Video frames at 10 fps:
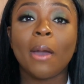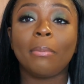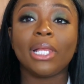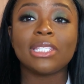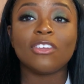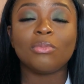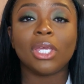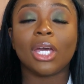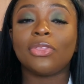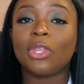Please give
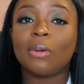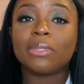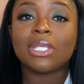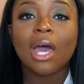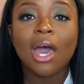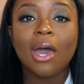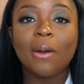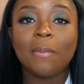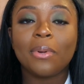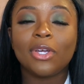me a thumbs
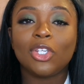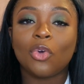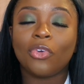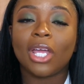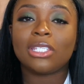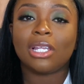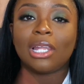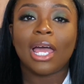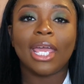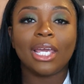up. Don't forget to
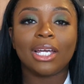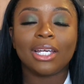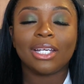like,